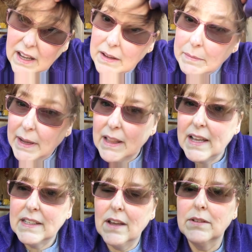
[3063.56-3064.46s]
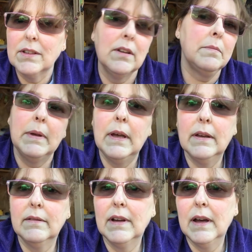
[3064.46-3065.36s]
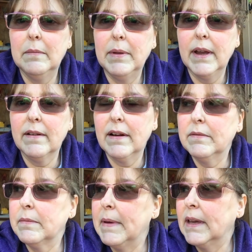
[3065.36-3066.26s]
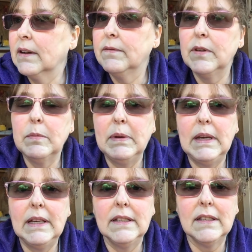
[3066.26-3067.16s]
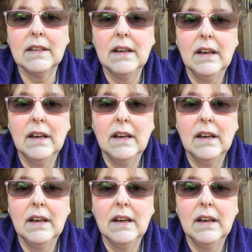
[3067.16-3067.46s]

uh, my glass house a little bit, um, play around with making a few beads.